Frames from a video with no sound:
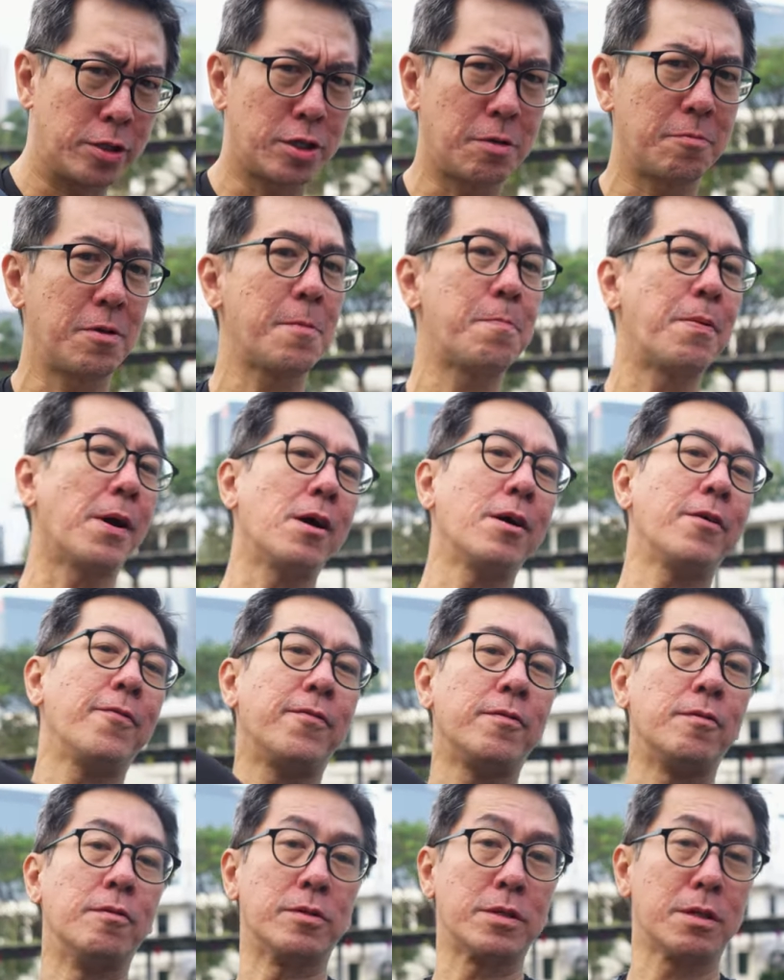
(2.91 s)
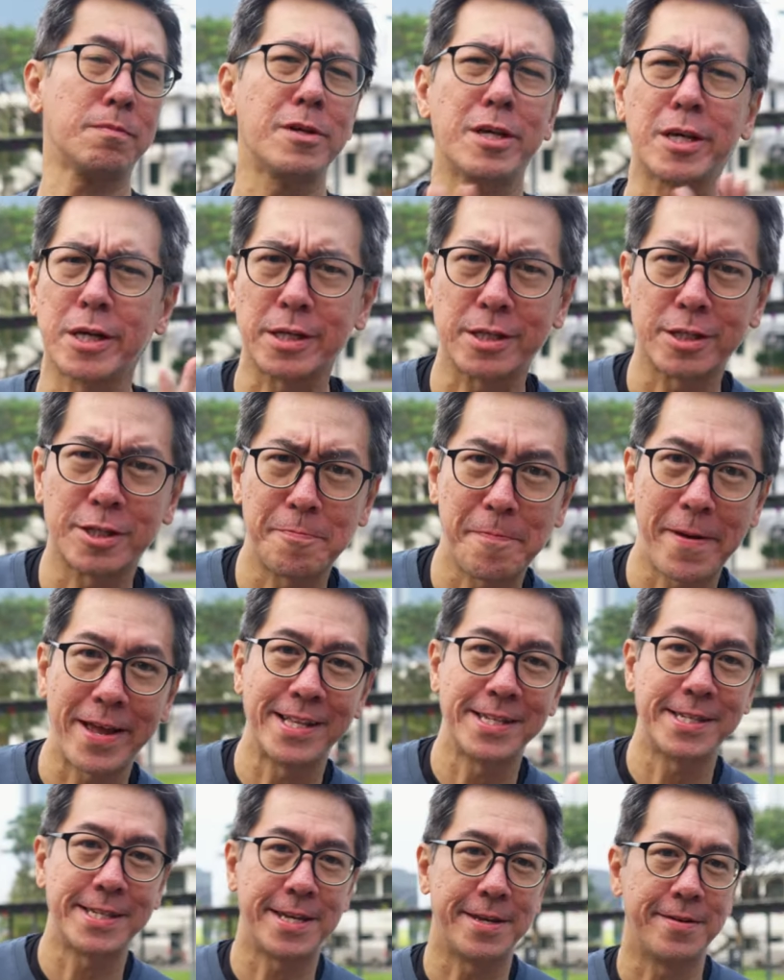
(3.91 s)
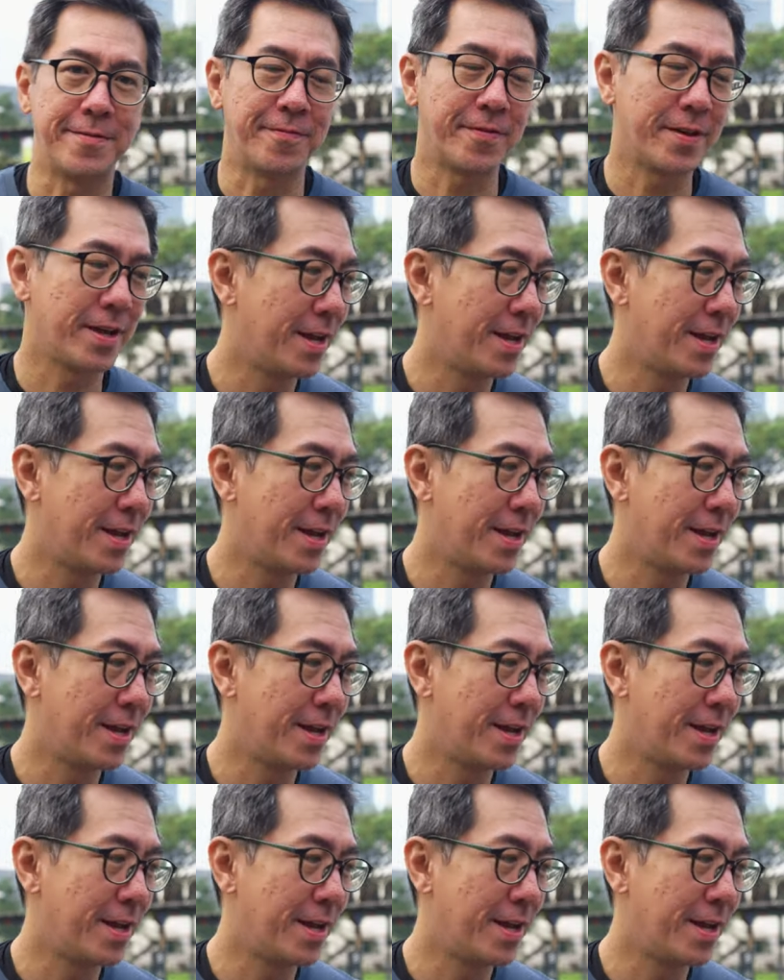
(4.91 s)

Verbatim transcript: something powerful, something expensive.